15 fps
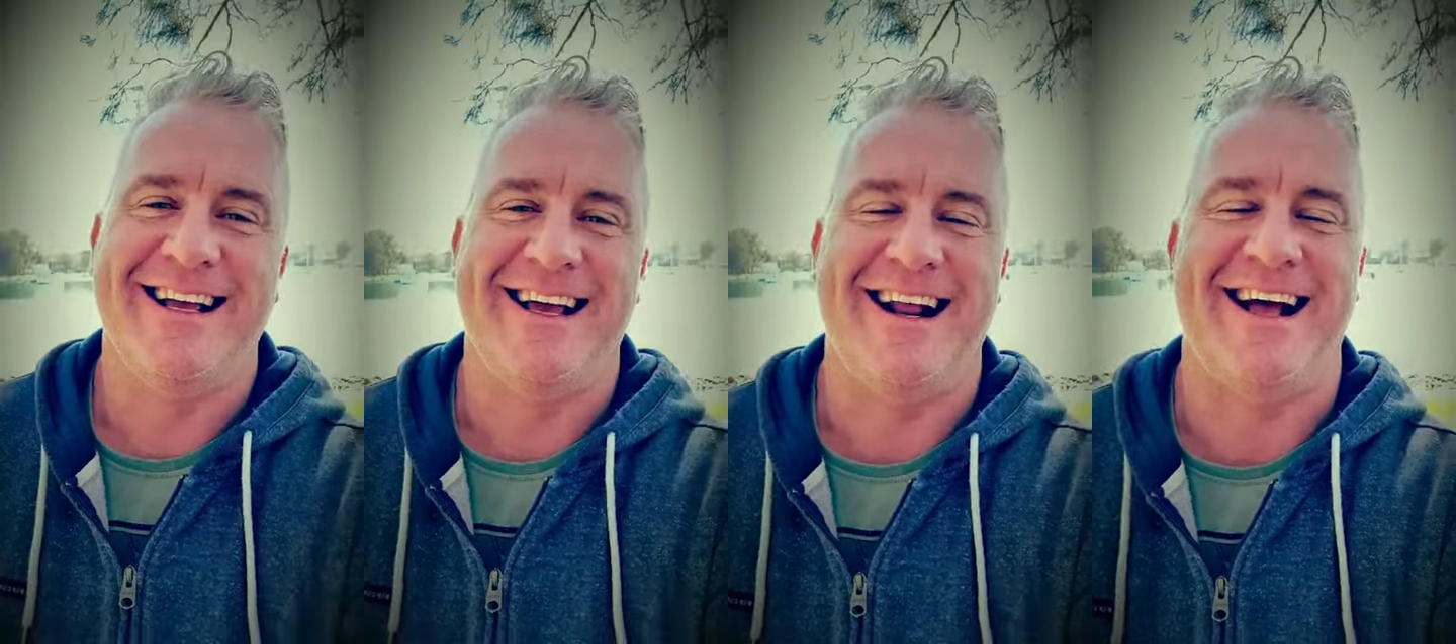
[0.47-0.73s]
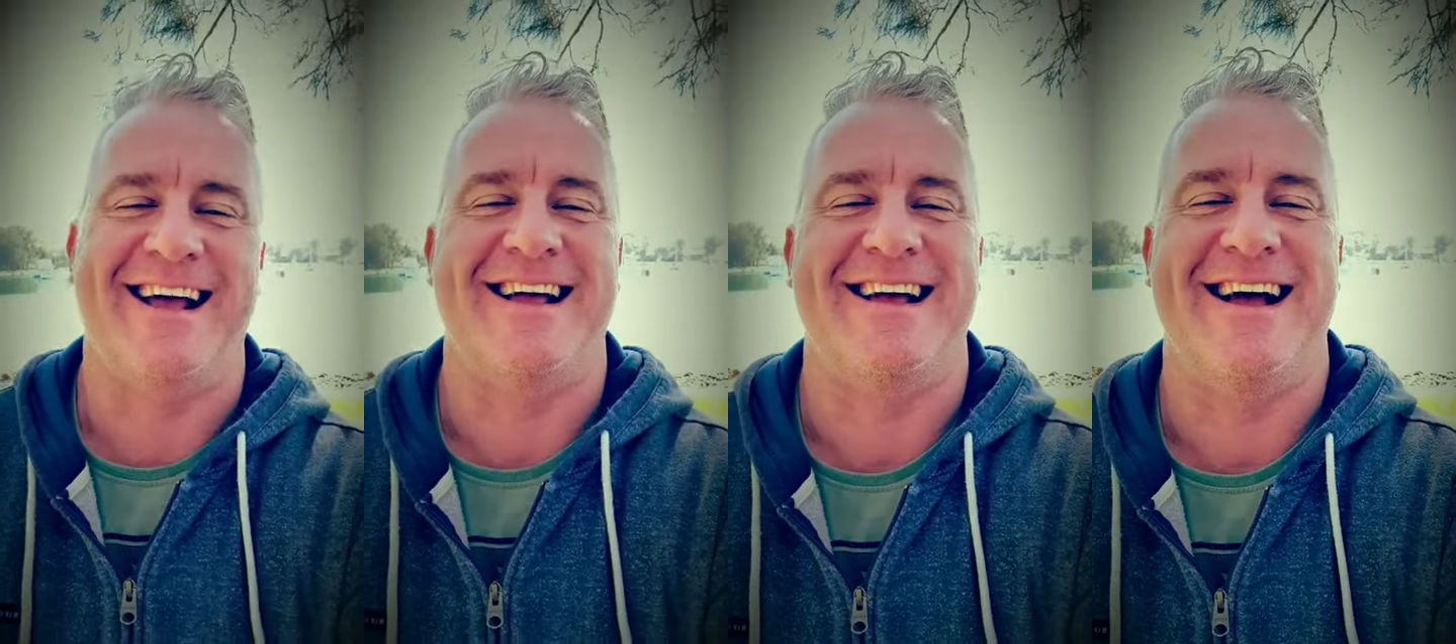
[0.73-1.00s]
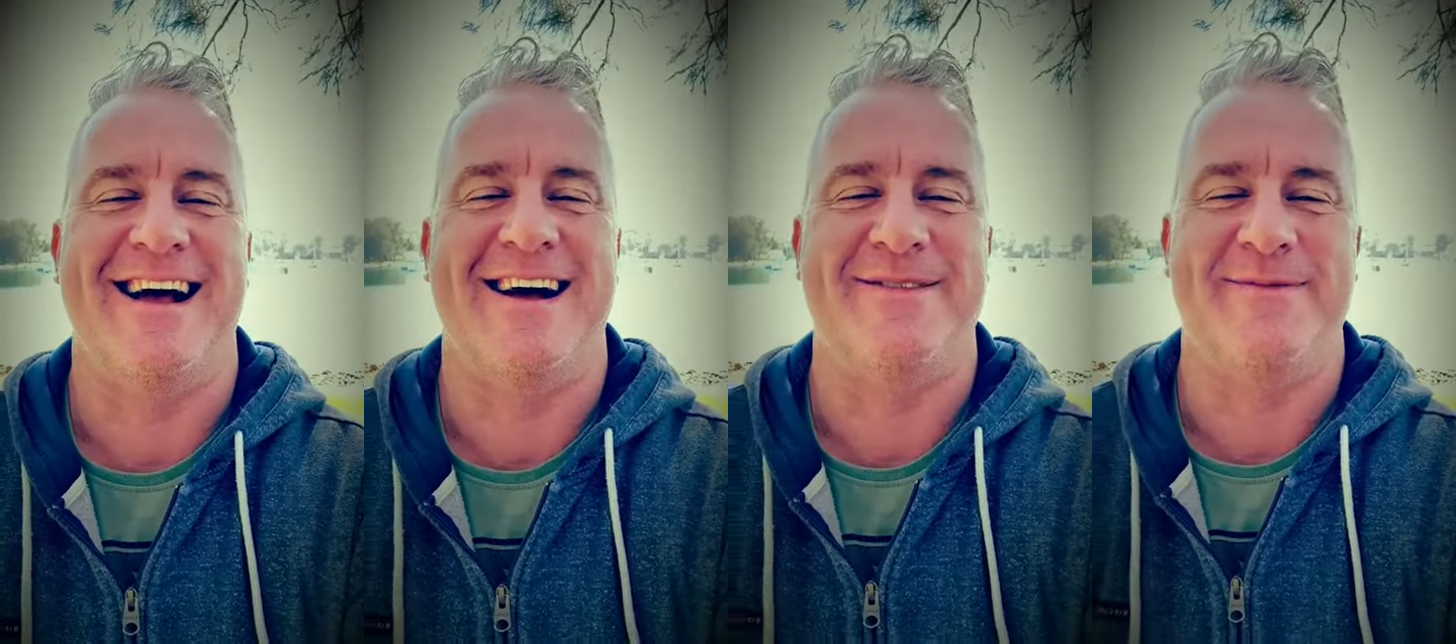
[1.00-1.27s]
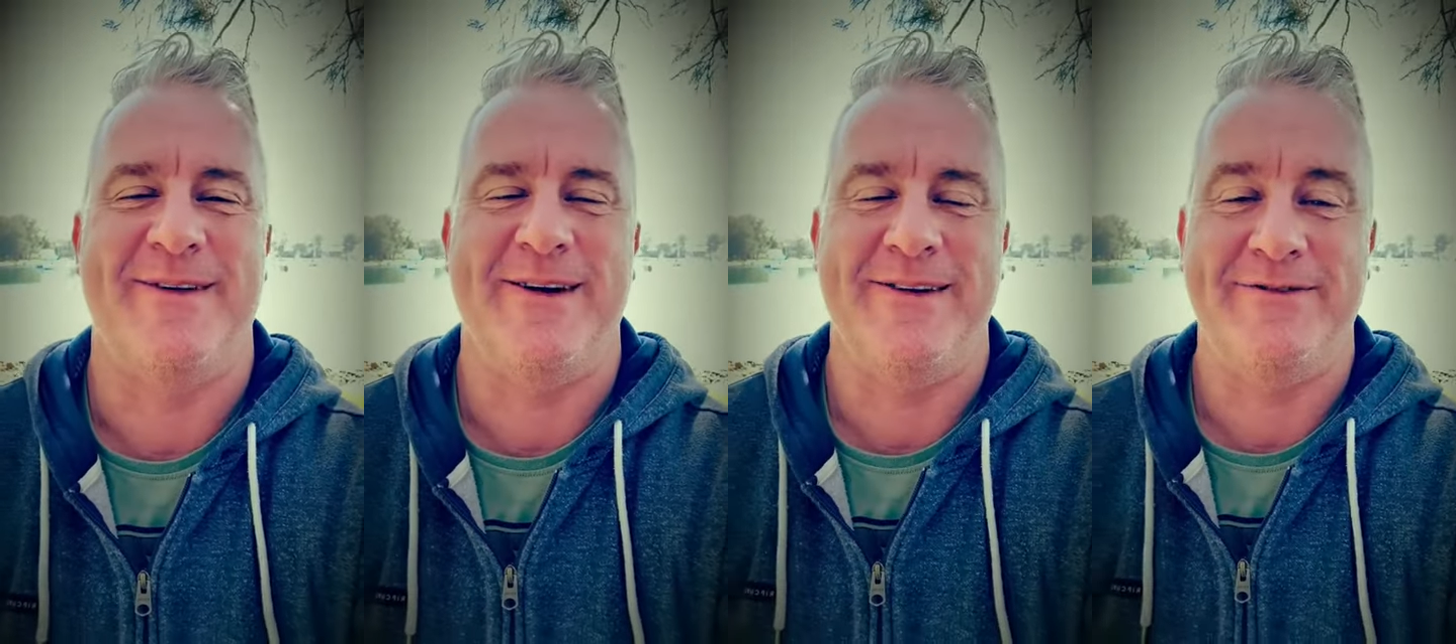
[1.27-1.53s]

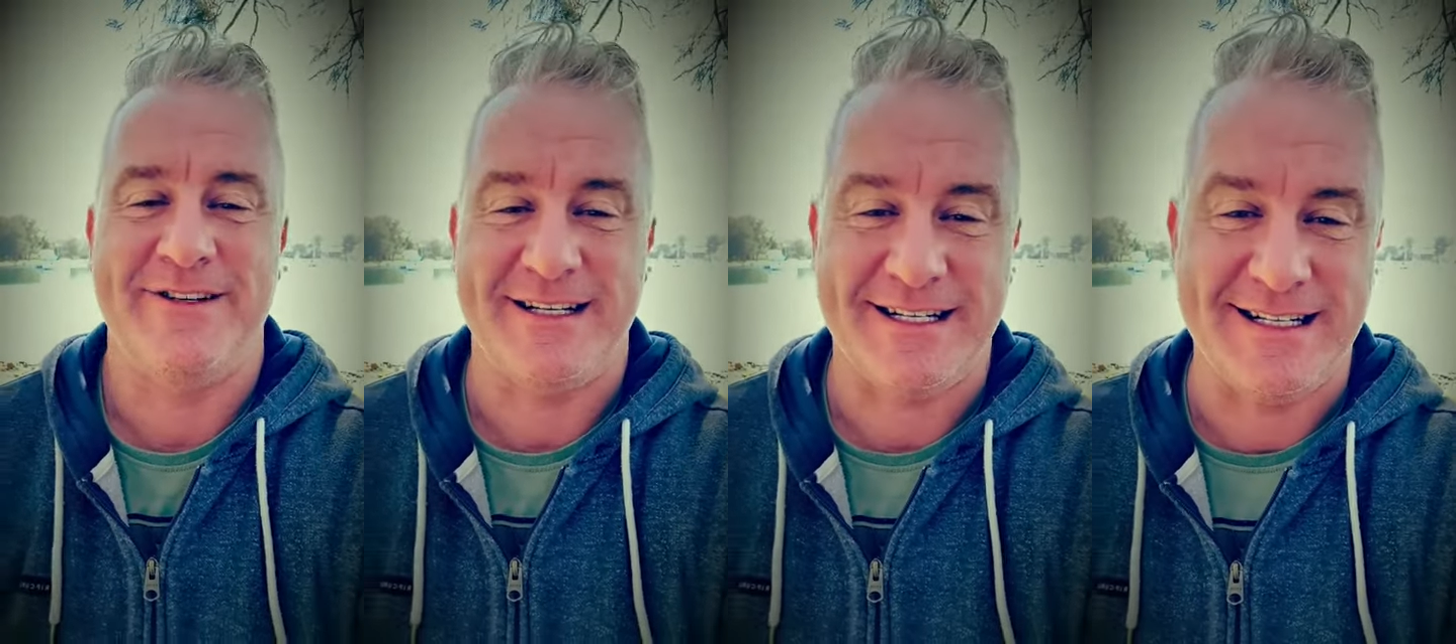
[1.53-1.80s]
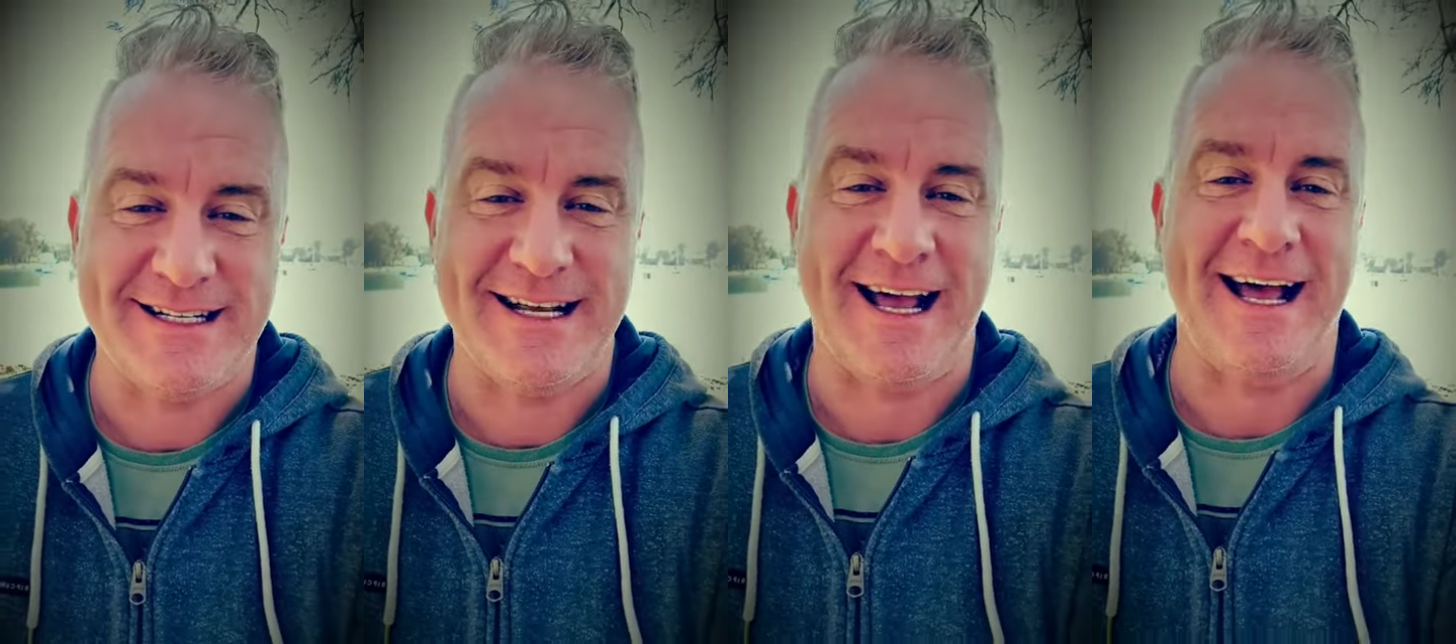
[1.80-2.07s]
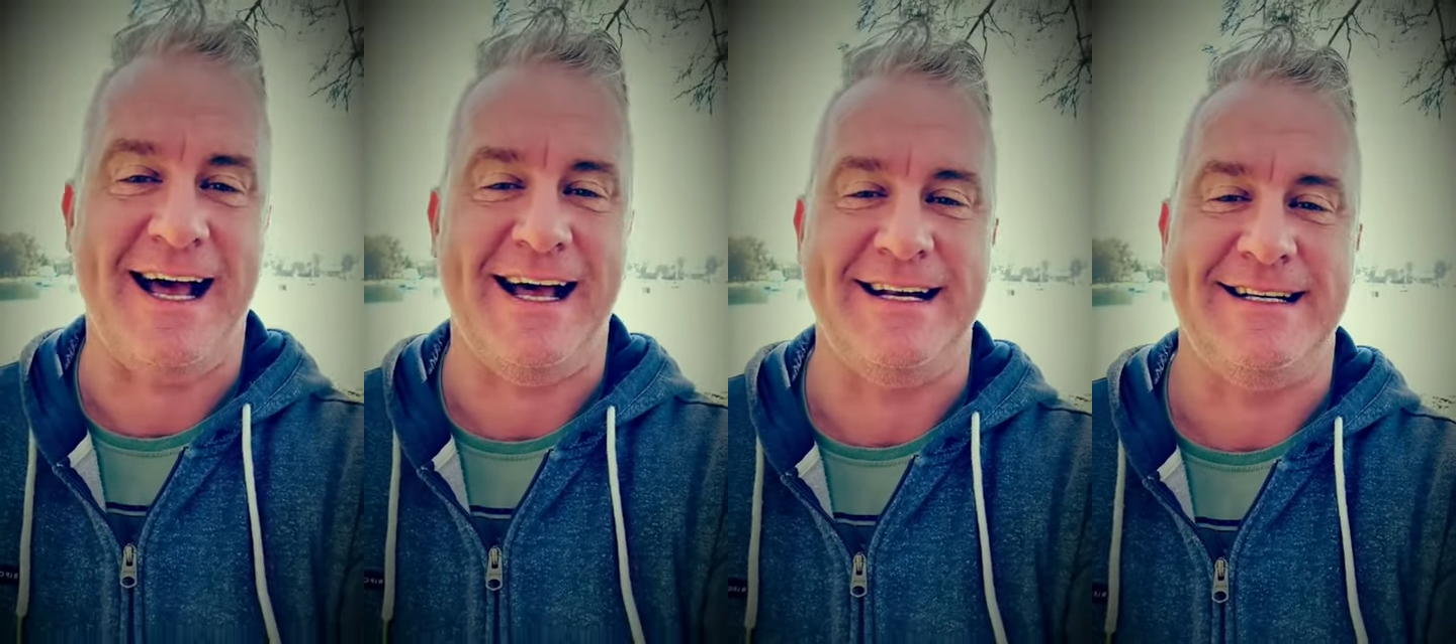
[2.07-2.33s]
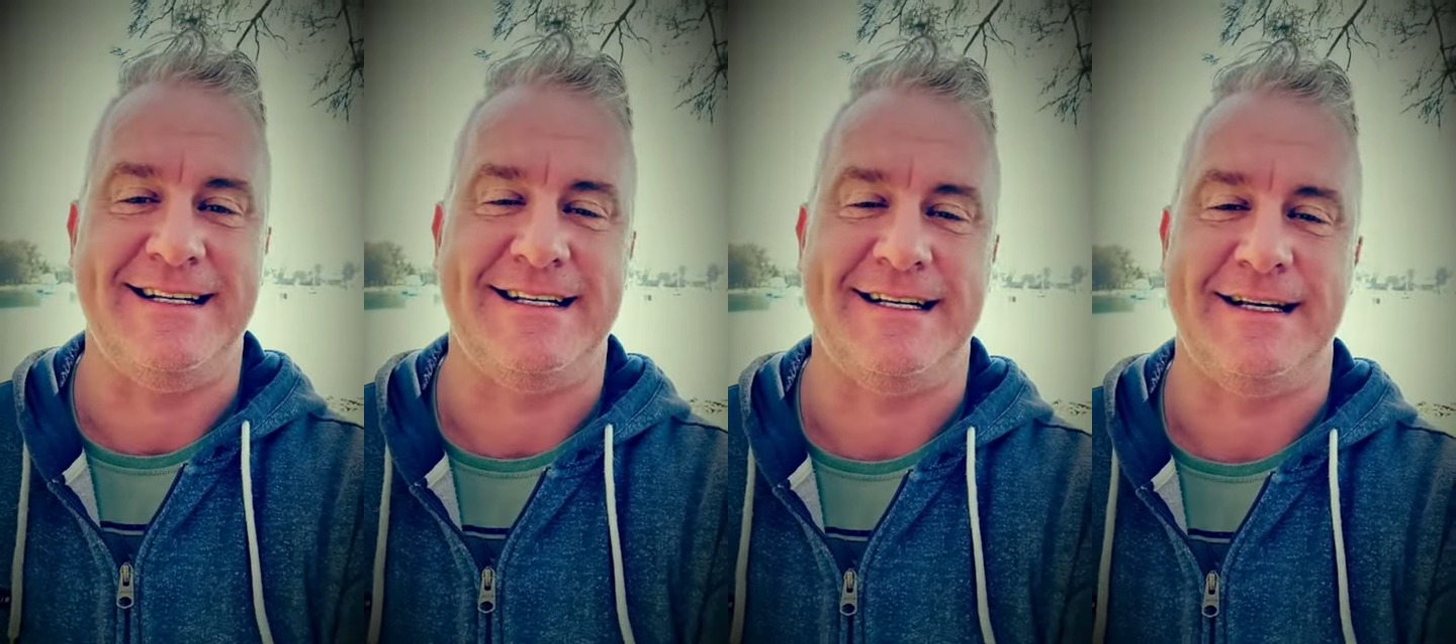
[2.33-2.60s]
G'day. I've just had